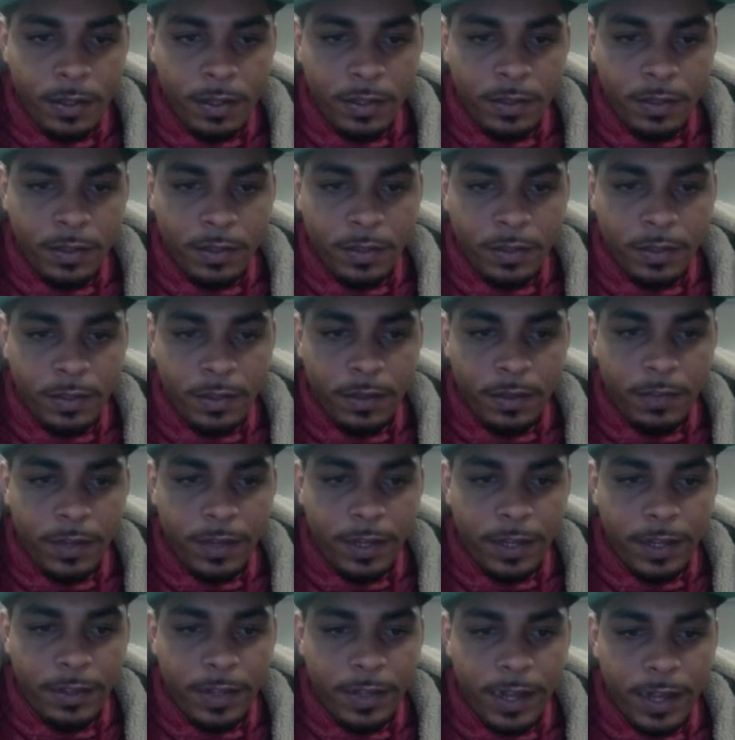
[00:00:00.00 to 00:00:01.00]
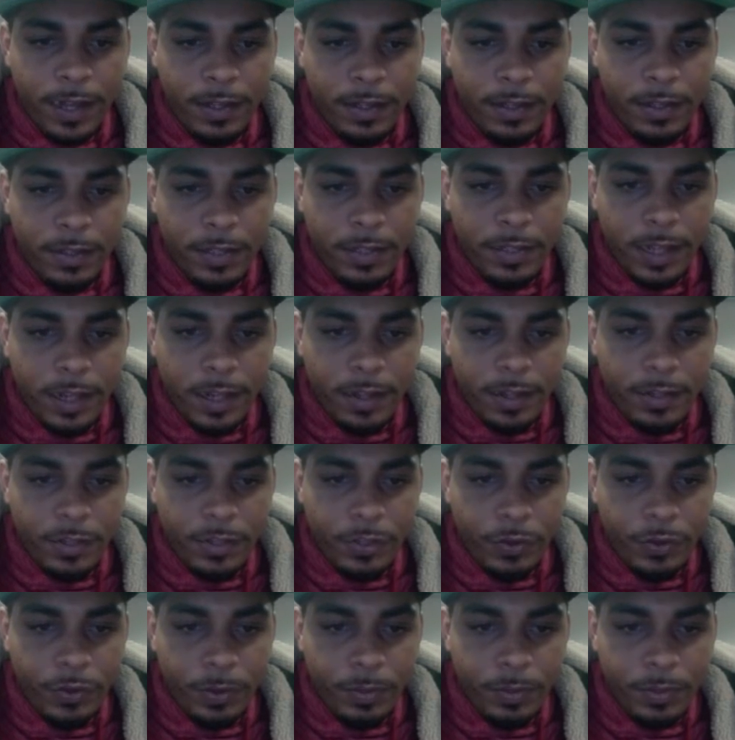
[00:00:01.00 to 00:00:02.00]
stuff like that looks like
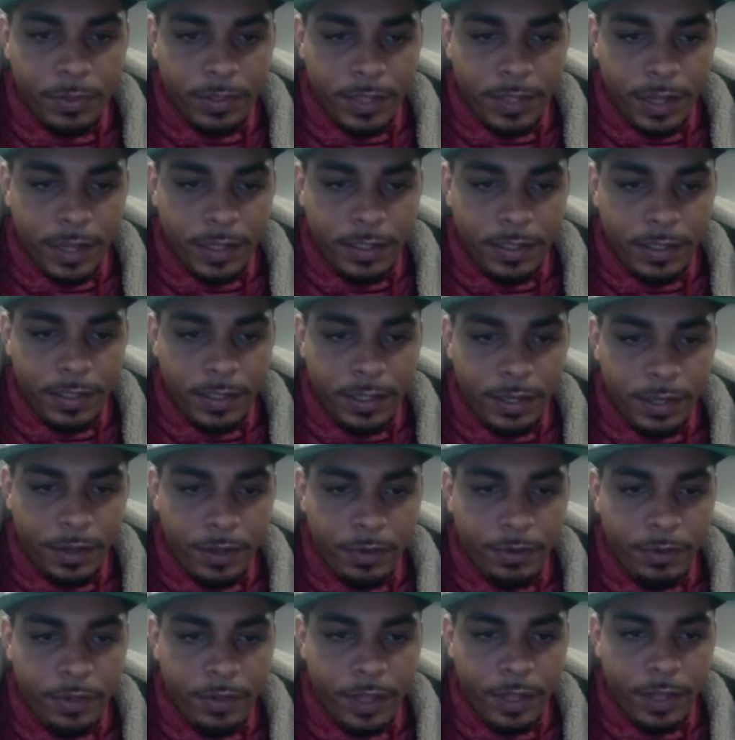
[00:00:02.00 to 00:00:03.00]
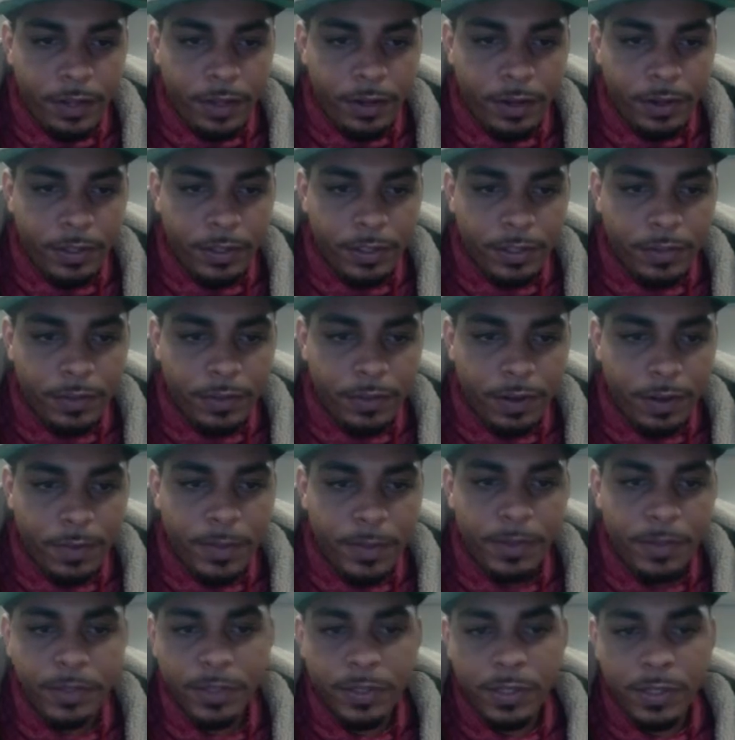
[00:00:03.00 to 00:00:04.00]
script text, you know, like cursive
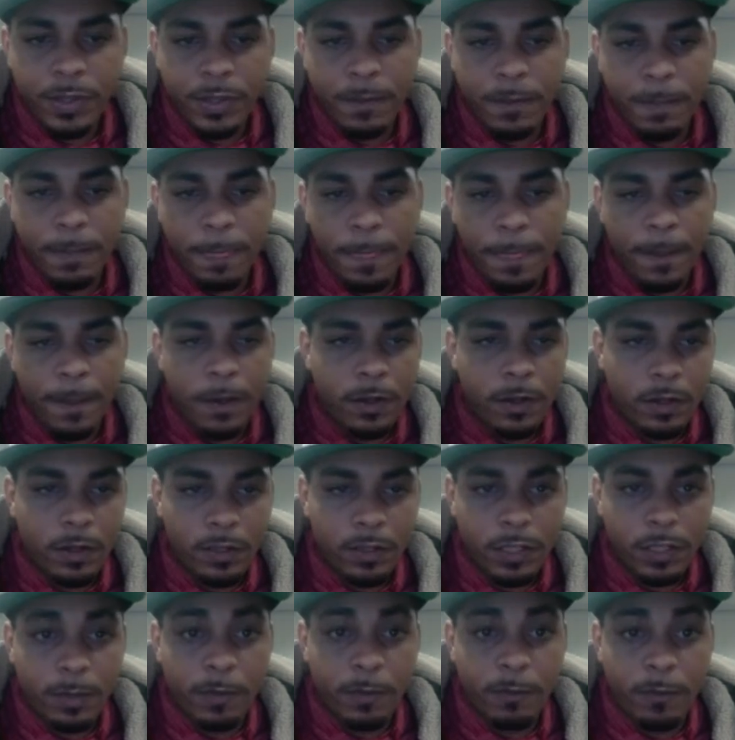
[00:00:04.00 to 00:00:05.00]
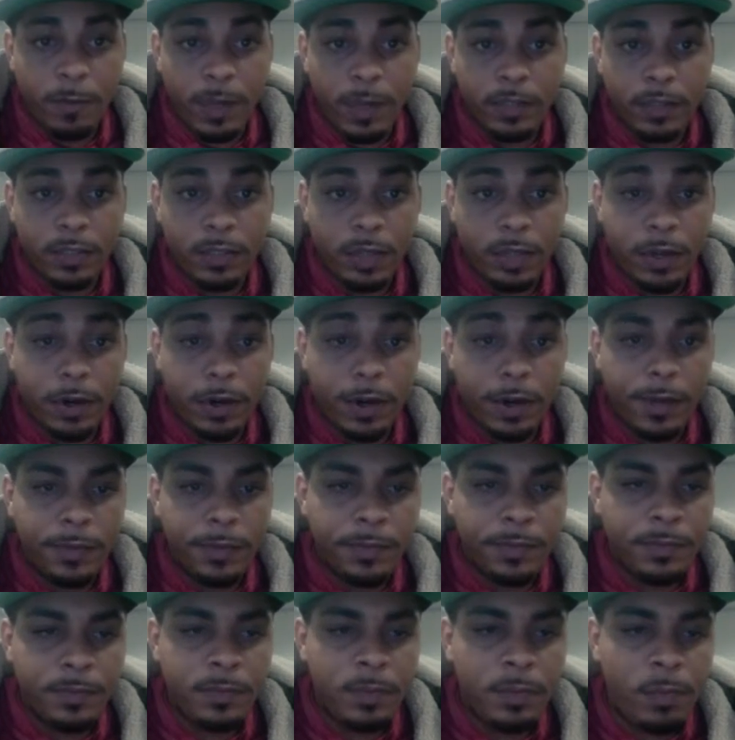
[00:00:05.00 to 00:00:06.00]
almost, or some of them actually are.
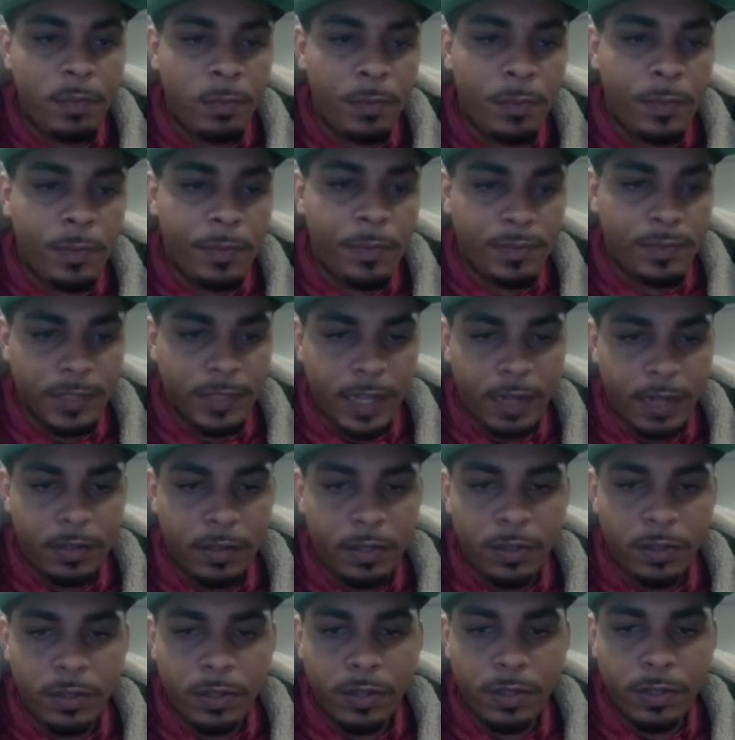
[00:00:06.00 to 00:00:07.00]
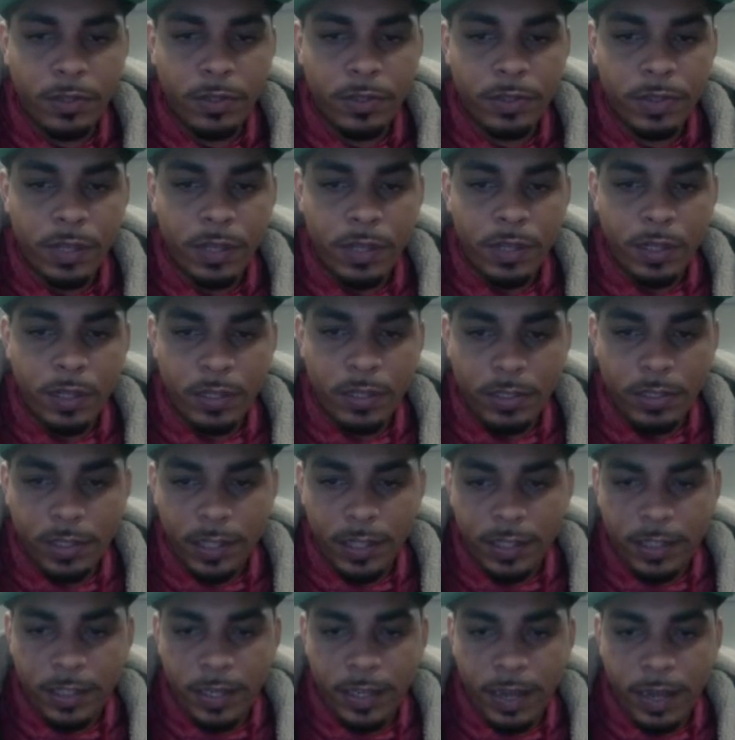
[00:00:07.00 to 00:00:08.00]
Download those. Just
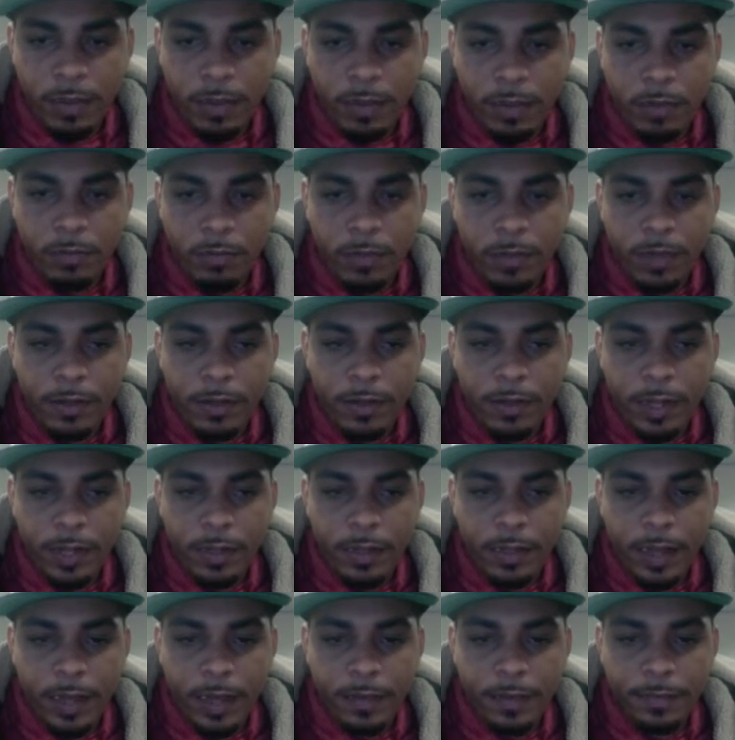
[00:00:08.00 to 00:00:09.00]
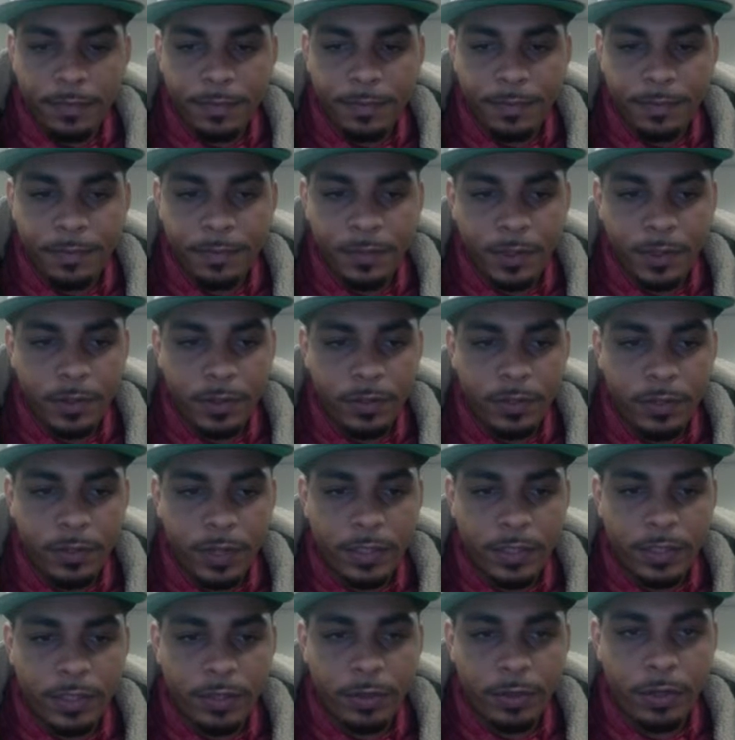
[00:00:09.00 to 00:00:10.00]
click the download button like that. It goes
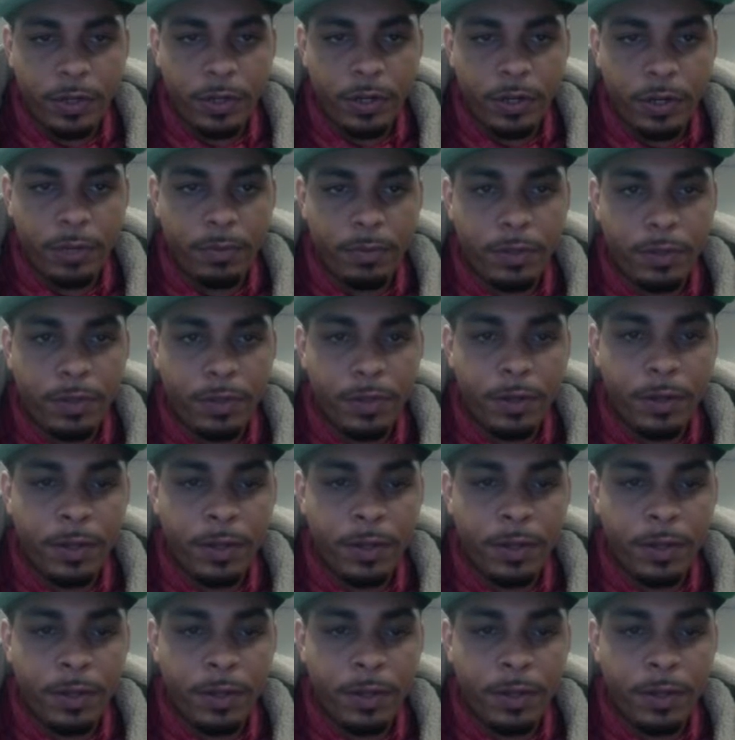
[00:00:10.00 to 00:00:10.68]
right to your computer.